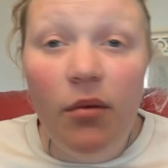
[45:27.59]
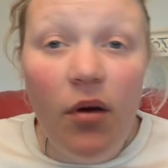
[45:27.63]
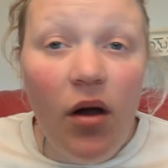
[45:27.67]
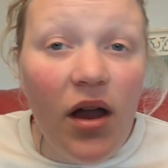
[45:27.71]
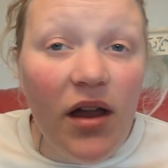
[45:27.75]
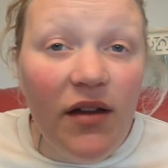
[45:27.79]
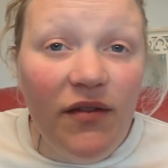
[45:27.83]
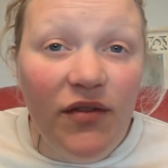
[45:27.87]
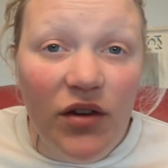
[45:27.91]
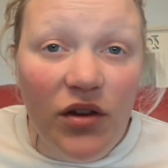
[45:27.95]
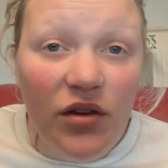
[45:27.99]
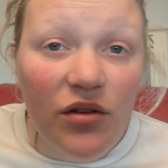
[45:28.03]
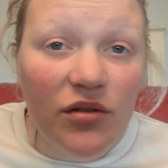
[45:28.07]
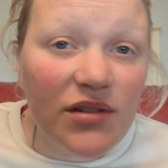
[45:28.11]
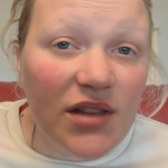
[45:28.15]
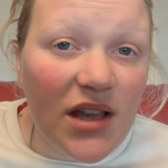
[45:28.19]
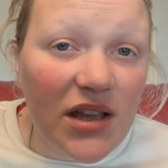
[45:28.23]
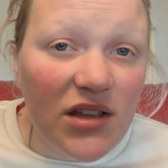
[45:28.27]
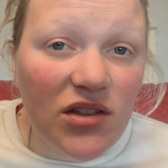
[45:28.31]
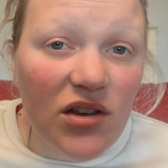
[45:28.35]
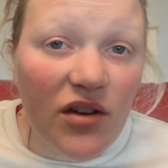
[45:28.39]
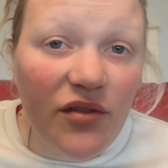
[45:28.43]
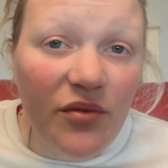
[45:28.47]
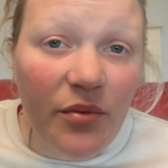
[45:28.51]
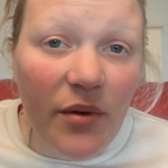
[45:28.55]
if you use
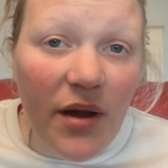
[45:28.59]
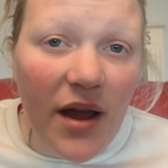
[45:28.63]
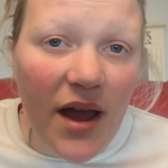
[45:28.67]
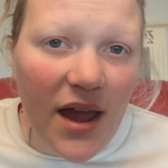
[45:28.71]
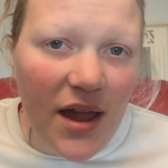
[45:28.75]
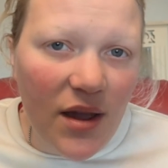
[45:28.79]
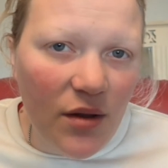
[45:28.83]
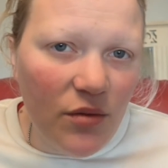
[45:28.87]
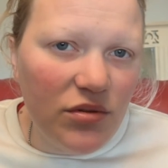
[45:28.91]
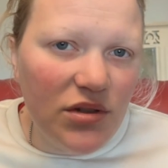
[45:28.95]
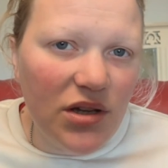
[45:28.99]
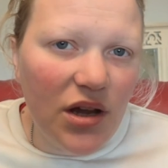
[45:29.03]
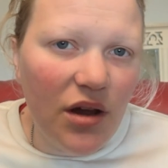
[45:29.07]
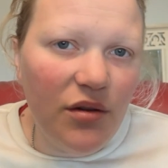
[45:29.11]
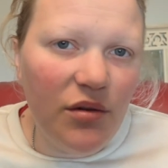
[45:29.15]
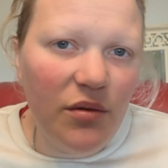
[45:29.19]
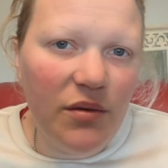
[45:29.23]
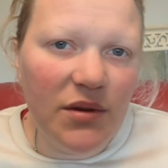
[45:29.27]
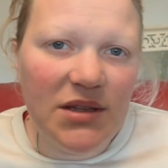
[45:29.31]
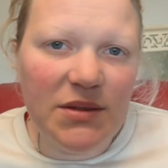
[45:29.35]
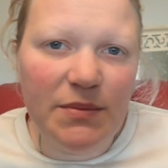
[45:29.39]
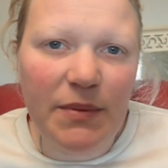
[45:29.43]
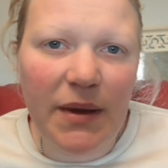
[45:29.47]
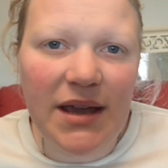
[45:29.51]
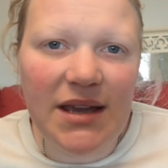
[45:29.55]
that software, it will tell you
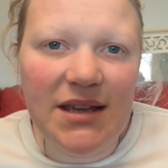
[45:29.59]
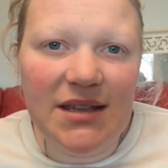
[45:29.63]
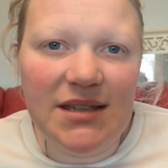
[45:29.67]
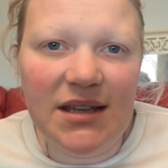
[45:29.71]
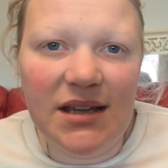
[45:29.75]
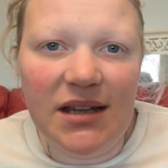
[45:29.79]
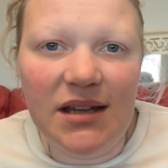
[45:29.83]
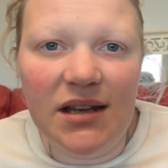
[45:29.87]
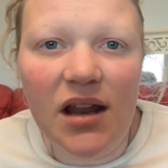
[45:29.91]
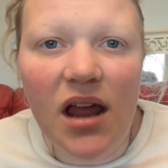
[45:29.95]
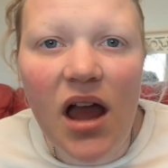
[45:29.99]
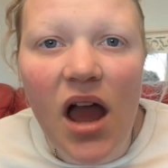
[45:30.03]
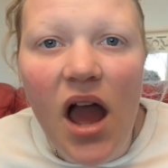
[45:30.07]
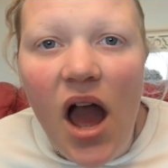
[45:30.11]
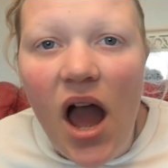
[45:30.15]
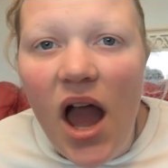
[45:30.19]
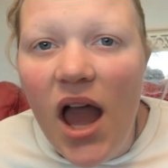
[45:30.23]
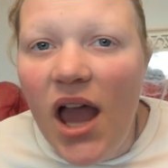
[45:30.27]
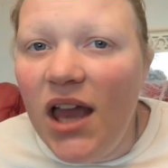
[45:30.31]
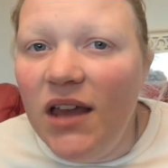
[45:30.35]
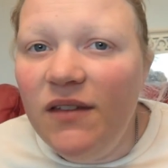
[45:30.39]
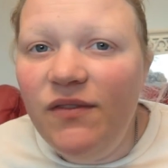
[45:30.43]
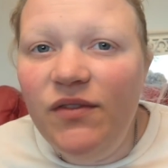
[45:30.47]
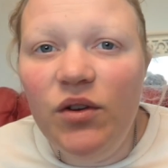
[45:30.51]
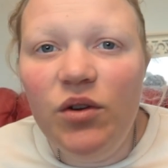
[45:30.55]
a spacing.
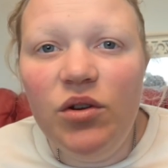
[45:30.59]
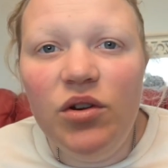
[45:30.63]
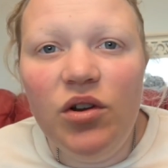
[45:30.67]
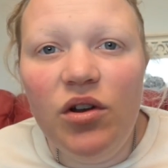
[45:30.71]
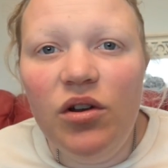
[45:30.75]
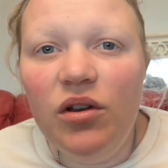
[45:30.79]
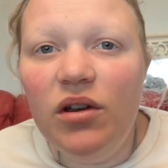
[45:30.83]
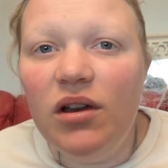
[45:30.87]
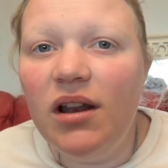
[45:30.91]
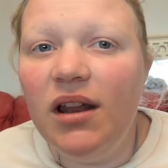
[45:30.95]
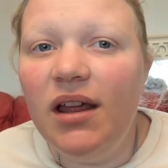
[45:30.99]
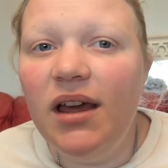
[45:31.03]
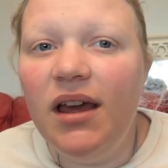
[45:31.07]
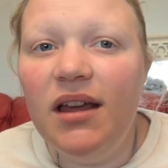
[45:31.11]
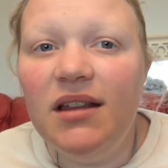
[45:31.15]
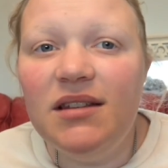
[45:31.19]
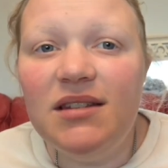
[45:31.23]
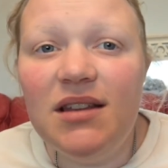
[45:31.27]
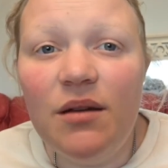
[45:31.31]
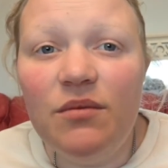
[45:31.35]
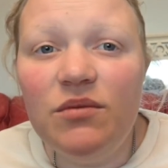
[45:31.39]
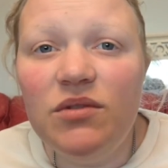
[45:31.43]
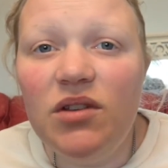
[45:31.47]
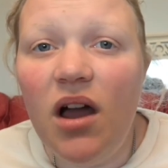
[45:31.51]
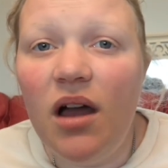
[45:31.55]
If you Google it,
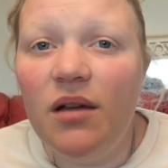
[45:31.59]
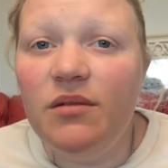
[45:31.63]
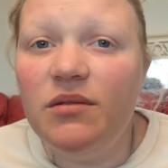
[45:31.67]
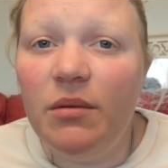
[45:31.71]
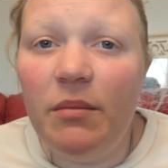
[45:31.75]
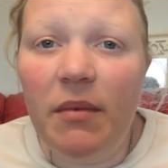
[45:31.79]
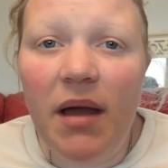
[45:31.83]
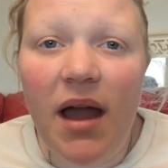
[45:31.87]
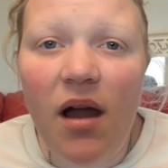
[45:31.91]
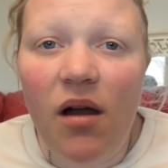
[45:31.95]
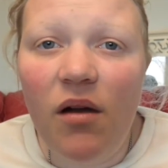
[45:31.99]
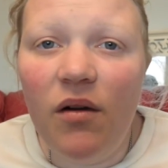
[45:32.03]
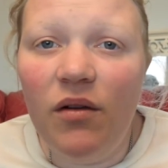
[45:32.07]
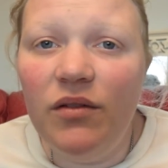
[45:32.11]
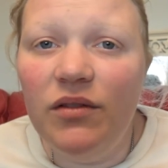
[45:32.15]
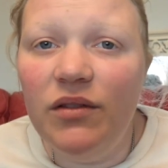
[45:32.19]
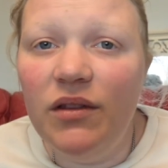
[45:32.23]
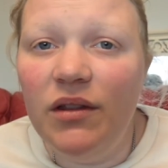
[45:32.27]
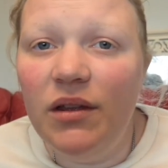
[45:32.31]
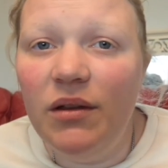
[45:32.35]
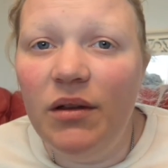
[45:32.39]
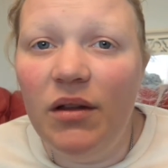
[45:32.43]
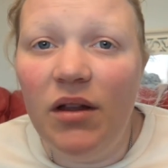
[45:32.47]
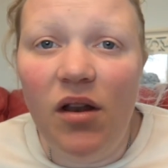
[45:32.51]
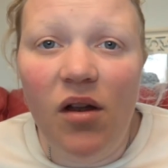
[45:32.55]
sometimes I'm out on
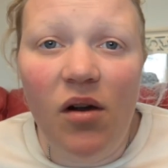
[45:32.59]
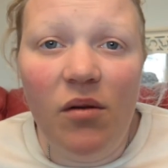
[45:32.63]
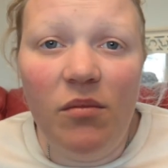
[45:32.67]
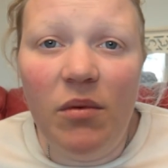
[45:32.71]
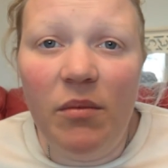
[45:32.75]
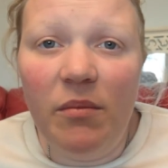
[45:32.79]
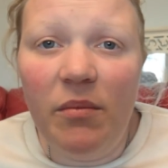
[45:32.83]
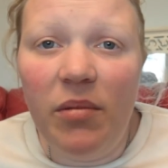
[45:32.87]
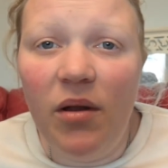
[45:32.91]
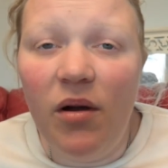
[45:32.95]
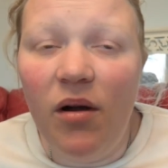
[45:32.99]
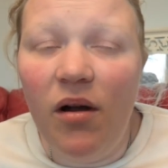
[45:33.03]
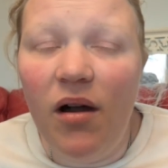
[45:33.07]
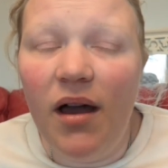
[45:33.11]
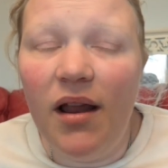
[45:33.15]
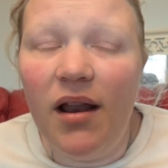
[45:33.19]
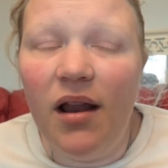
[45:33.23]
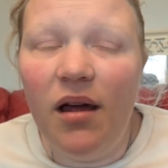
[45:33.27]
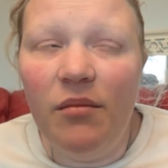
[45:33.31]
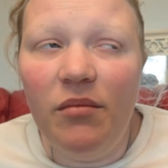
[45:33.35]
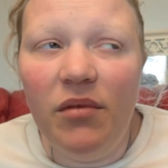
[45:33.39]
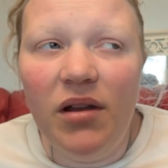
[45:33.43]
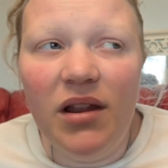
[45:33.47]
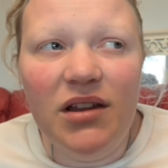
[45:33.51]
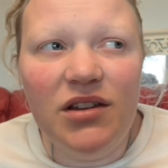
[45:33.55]
the allotment plot and
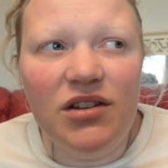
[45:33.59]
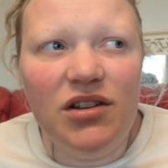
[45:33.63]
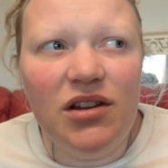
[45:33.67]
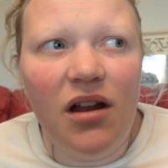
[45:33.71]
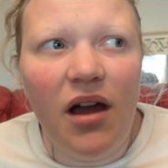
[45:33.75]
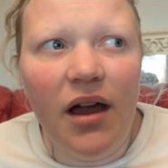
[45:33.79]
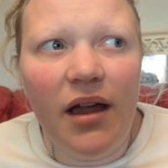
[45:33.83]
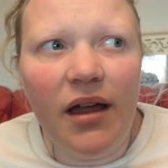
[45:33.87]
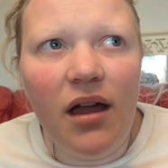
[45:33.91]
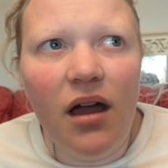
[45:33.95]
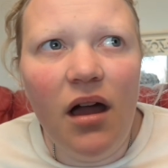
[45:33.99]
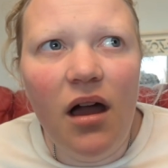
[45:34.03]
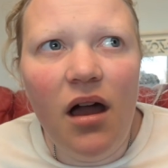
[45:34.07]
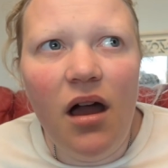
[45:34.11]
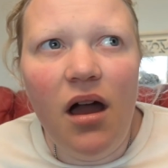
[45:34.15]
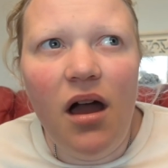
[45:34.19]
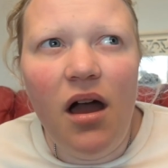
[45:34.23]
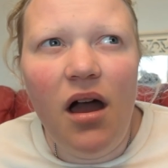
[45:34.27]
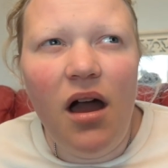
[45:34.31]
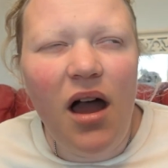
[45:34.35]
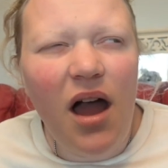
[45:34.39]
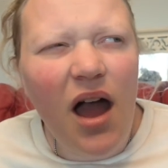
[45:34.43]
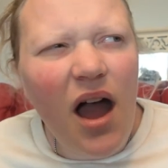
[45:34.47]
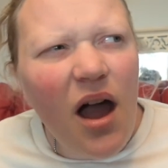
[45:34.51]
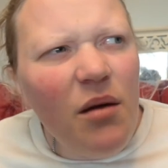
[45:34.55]
I'm literally like,
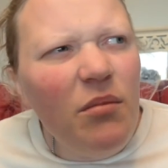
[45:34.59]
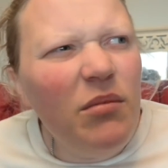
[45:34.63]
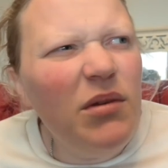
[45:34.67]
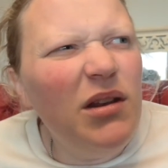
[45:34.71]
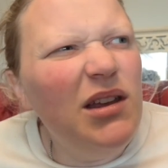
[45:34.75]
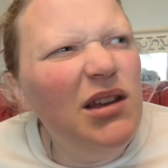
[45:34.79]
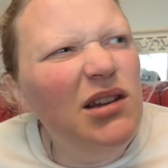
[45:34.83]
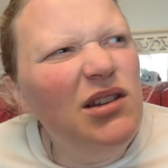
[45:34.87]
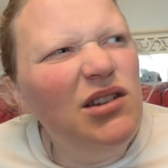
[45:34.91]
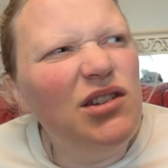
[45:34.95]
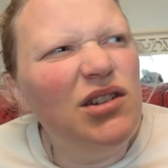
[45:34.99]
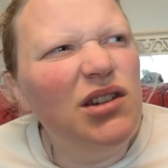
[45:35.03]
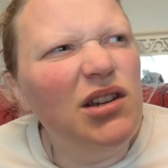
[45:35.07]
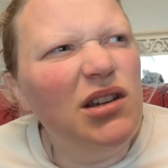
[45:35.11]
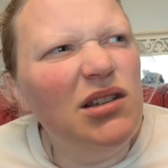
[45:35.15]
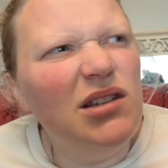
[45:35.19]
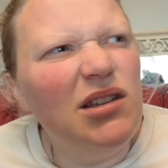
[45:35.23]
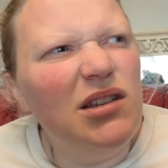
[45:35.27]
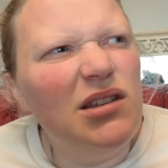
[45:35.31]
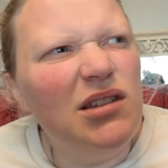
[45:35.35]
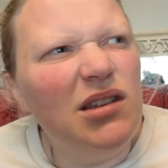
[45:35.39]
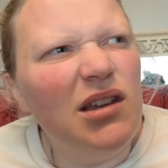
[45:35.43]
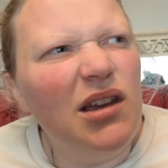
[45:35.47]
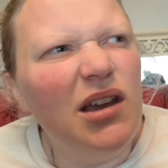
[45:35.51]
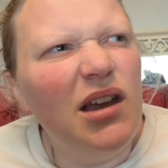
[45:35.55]
how many
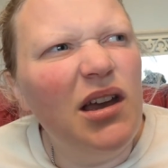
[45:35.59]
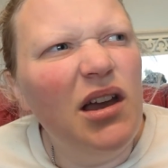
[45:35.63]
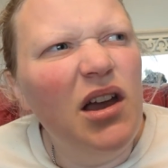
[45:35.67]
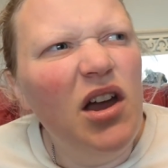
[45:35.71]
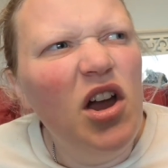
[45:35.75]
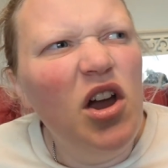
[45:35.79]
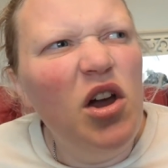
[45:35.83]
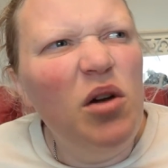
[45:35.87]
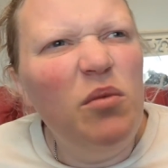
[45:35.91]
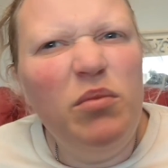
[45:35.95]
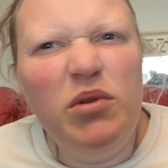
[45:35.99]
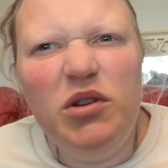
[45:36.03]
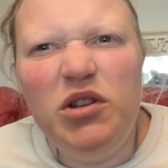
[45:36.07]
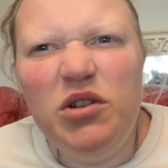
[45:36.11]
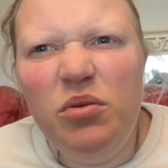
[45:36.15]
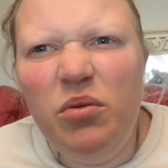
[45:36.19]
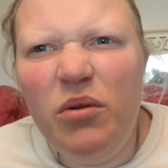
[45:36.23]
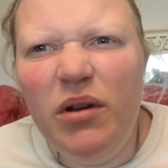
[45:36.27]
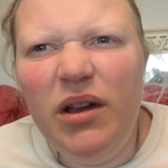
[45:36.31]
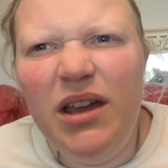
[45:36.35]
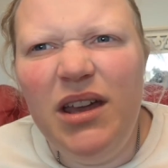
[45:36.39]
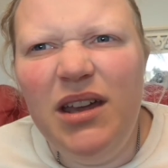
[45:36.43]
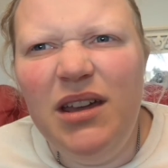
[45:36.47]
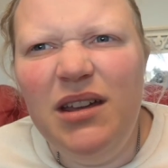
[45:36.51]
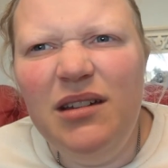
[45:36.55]
inches is it
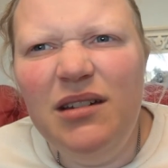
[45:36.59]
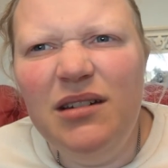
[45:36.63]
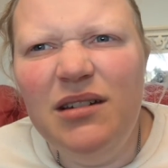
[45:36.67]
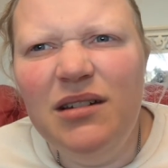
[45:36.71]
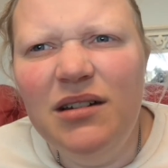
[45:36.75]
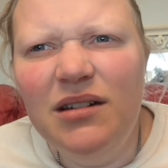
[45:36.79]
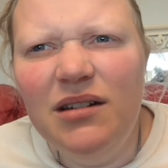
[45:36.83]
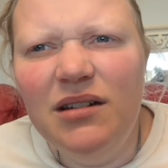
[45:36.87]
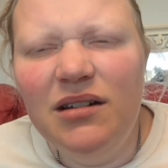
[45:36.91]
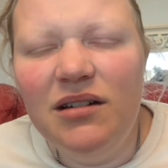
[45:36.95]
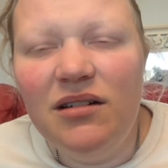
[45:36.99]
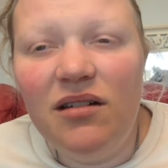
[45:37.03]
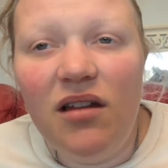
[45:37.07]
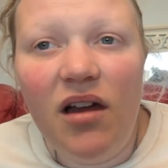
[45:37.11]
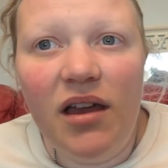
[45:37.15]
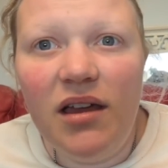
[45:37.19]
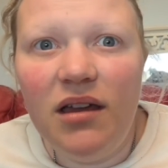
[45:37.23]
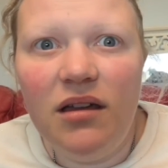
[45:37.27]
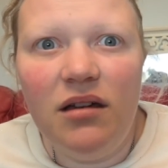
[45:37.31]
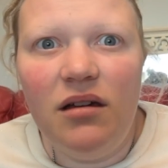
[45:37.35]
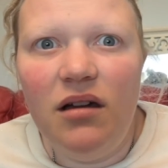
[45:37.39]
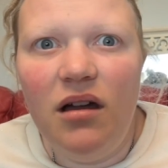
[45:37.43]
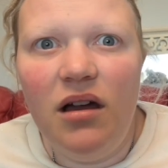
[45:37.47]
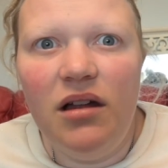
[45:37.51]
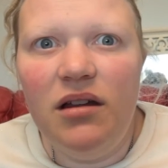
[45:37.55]
between,
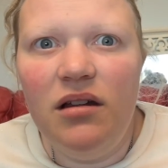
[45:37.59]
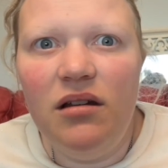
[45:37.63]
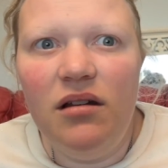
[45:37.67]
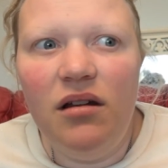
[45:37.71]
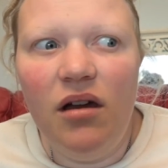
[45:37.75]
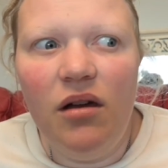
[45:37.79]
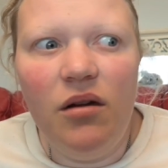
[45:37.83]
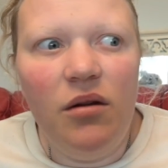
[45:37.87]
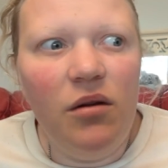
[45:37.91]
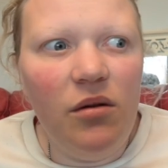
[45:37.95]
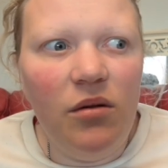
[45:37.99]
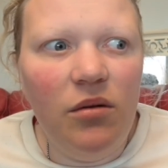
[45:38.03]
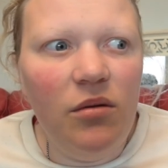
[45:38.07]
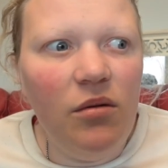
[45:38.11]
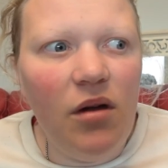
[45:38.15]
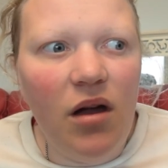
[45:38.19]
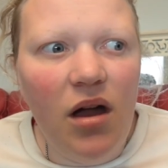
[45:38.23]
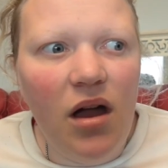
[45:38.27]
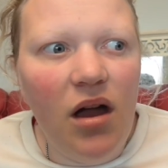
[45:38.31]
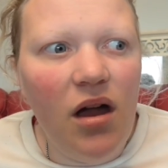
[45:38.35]
like, I don't know,